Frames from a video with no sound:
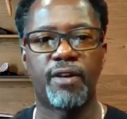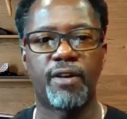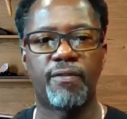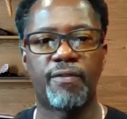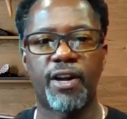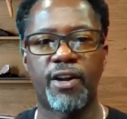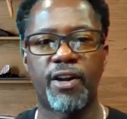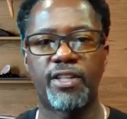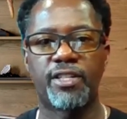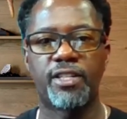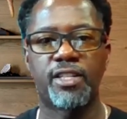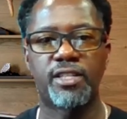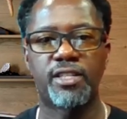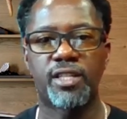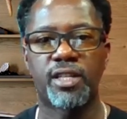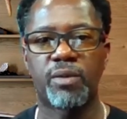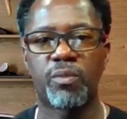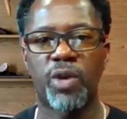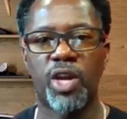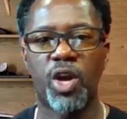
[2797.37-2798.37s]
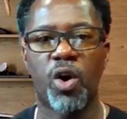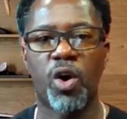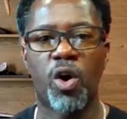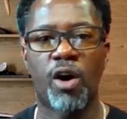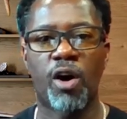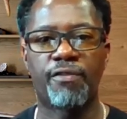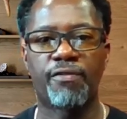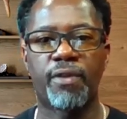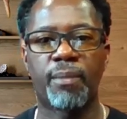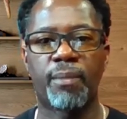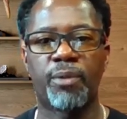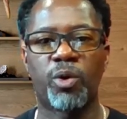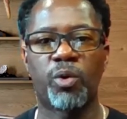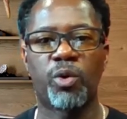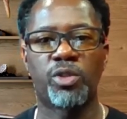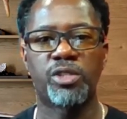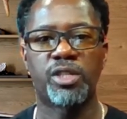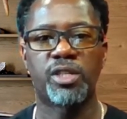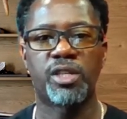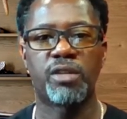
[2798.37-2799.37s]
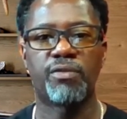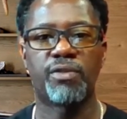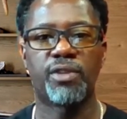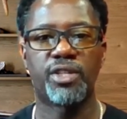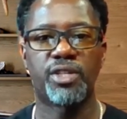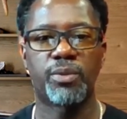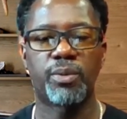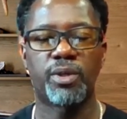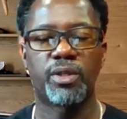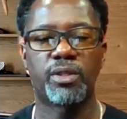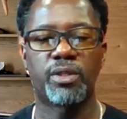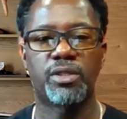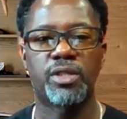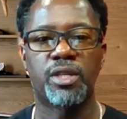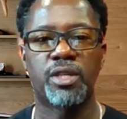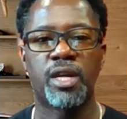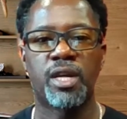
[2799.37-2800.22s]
a very distant way off from those individuals.